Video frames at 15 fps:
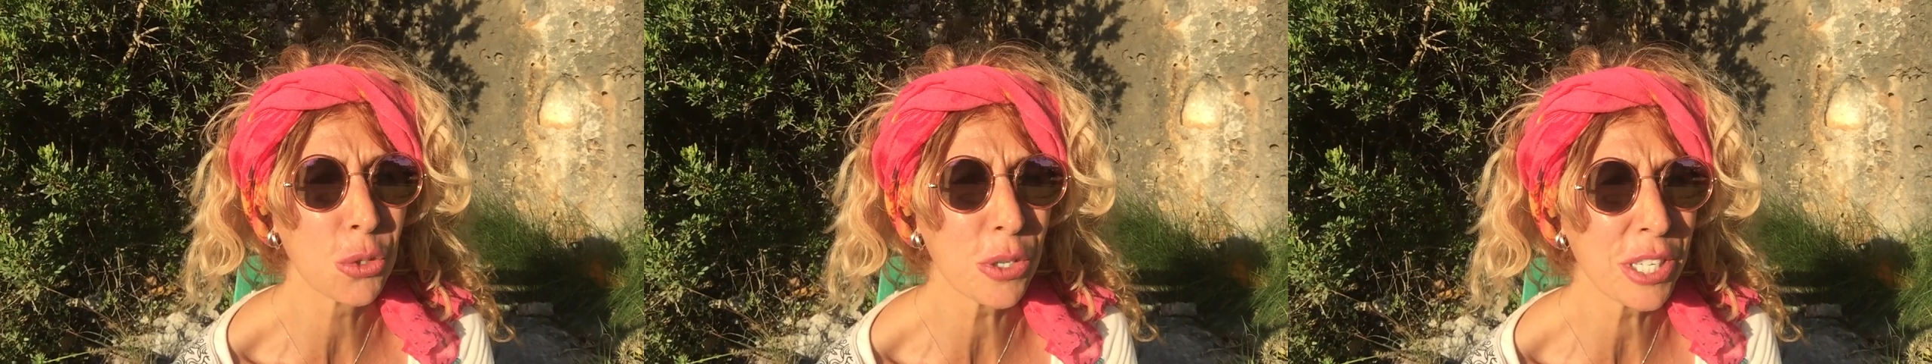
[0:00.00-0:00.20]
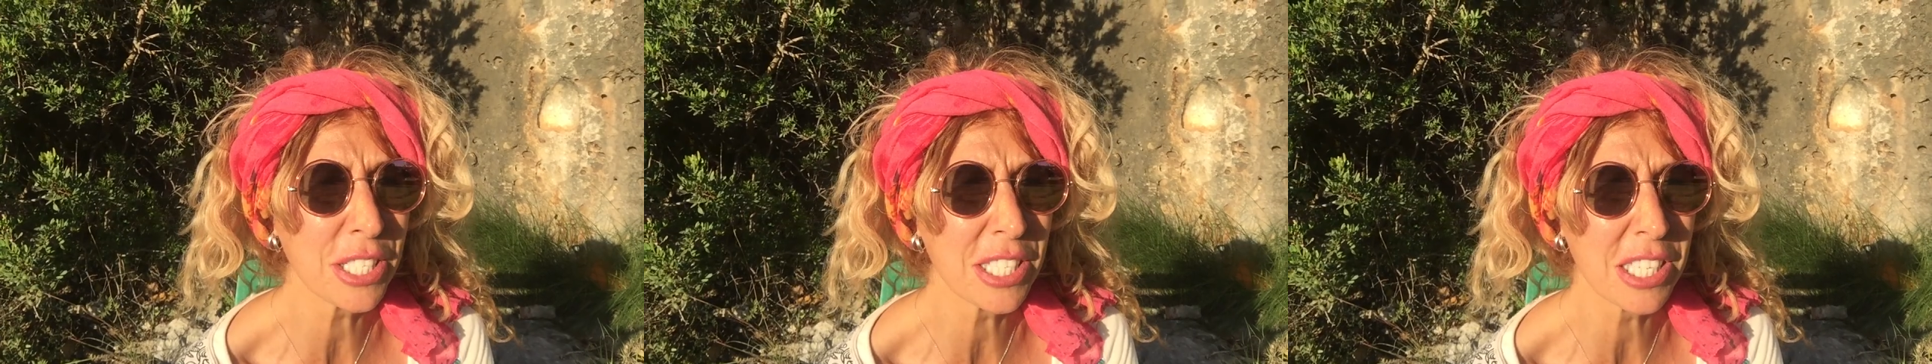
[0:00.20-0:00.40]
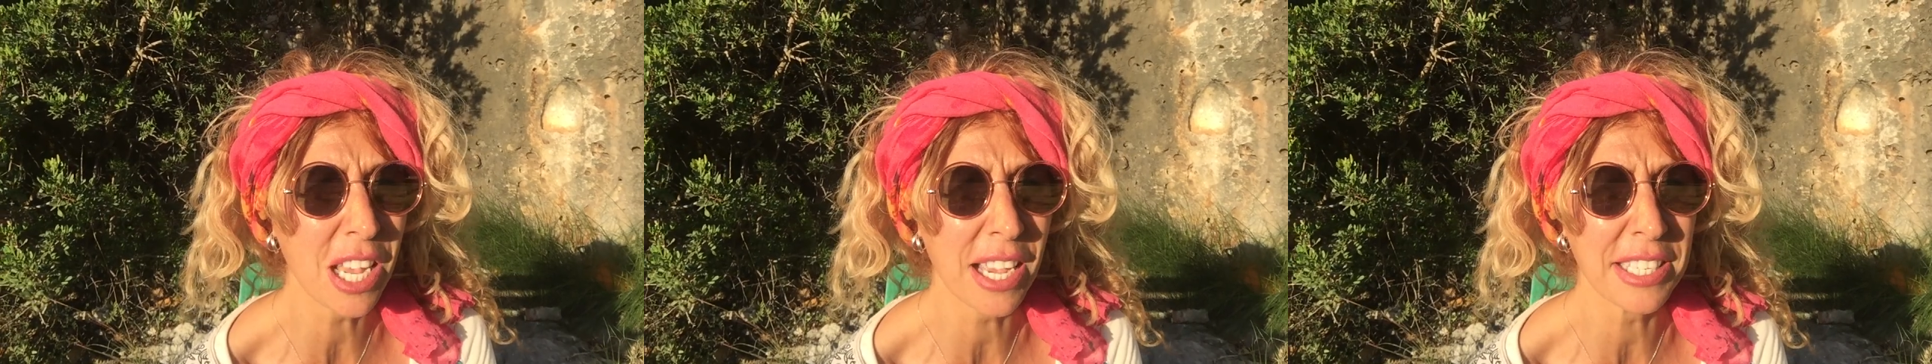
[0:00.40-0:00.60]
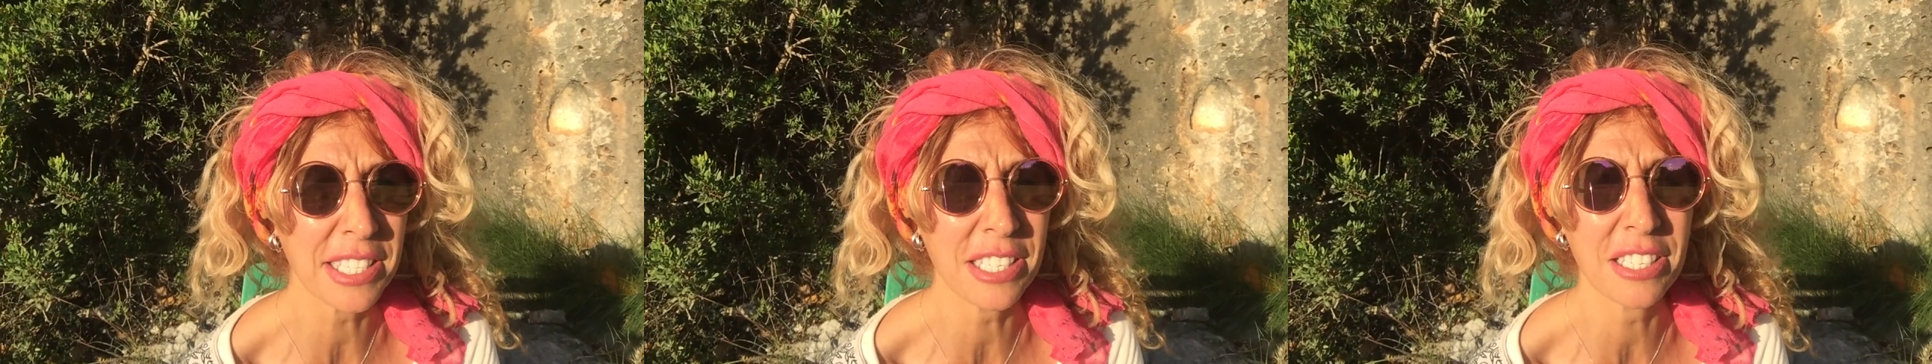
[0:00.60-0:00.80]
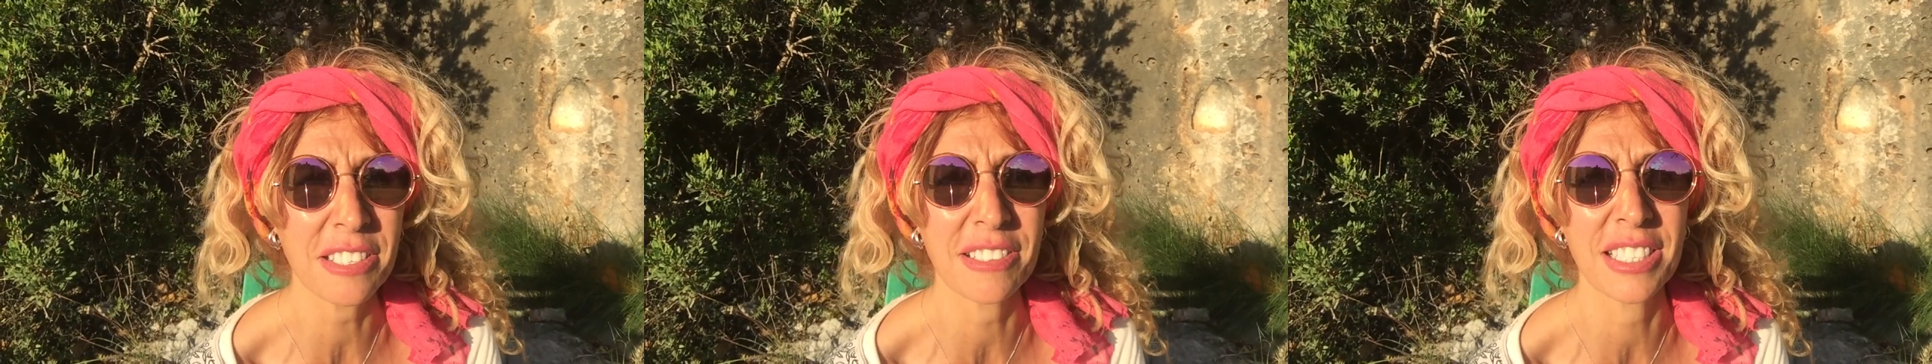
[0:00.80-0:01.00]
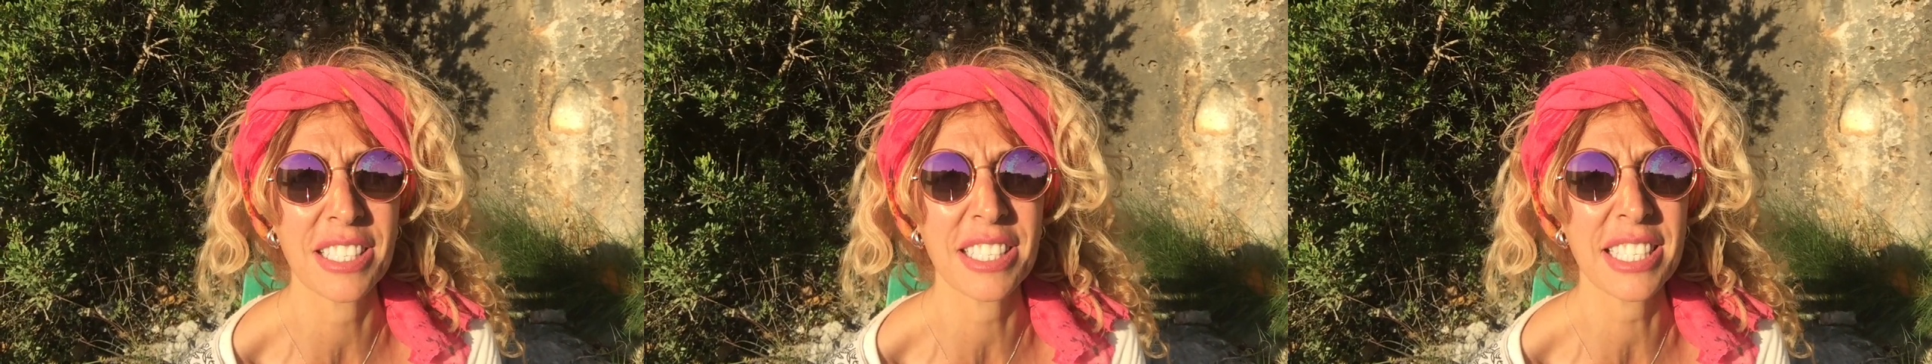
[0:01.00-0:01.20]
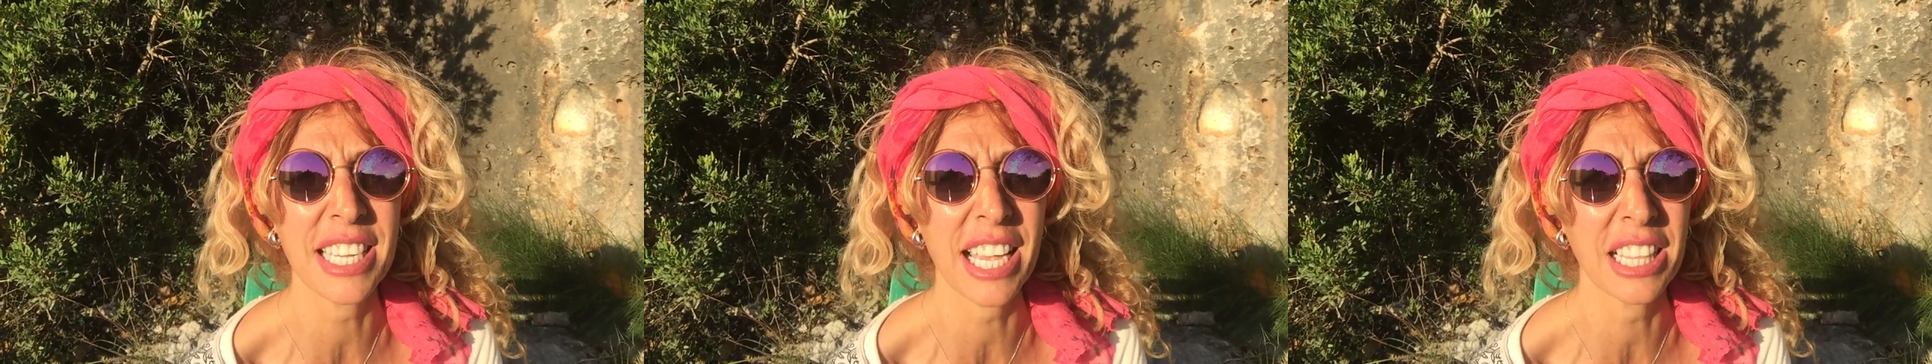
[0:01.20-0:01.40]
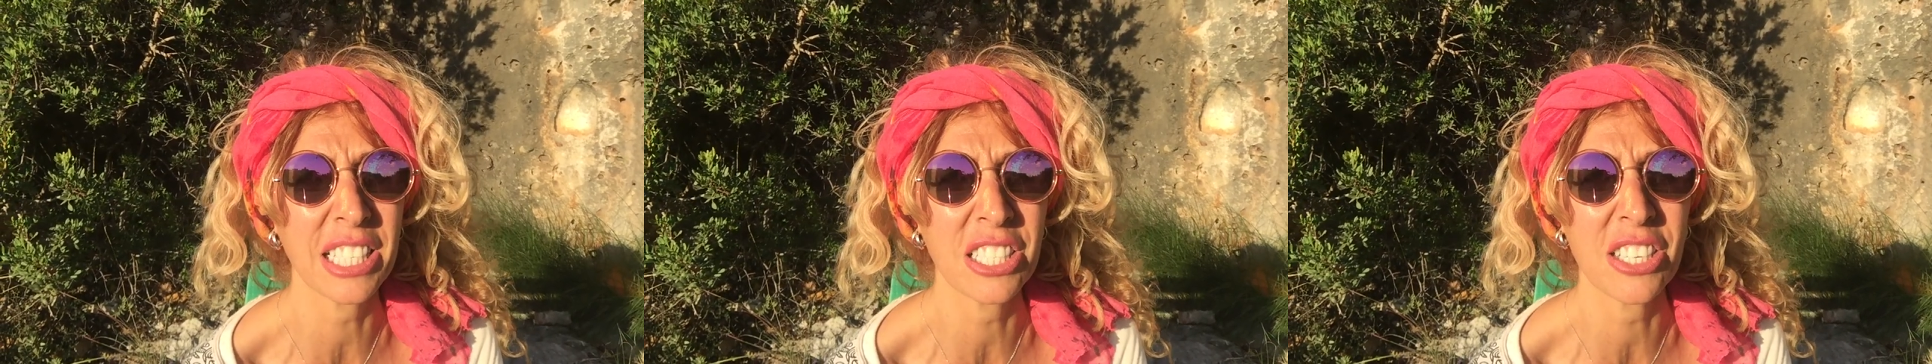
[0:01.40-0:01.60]
criticizing her and
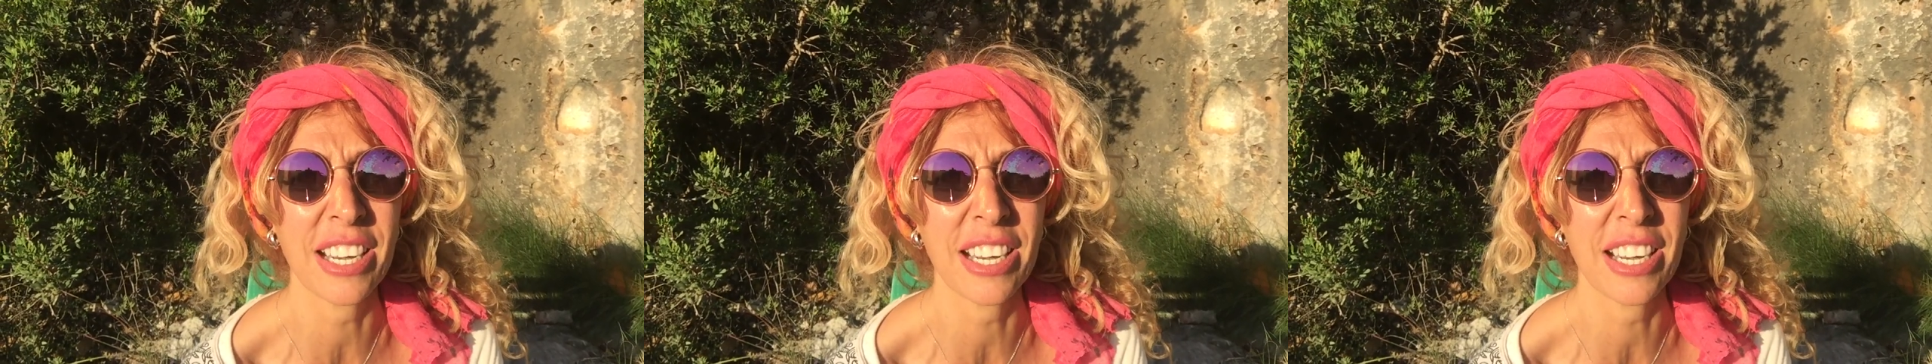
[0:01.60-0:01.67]
telling